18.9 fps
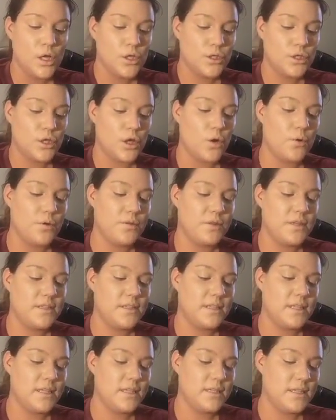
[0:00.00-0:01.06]
So
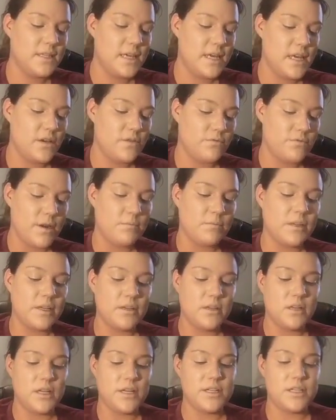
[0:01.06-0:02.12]
this is the
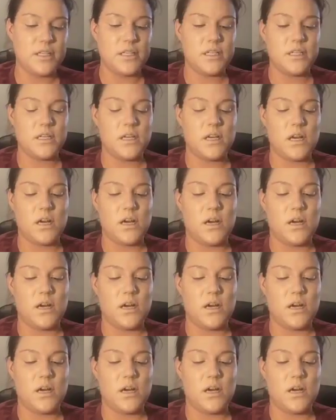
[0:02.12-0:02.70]
Remlin London.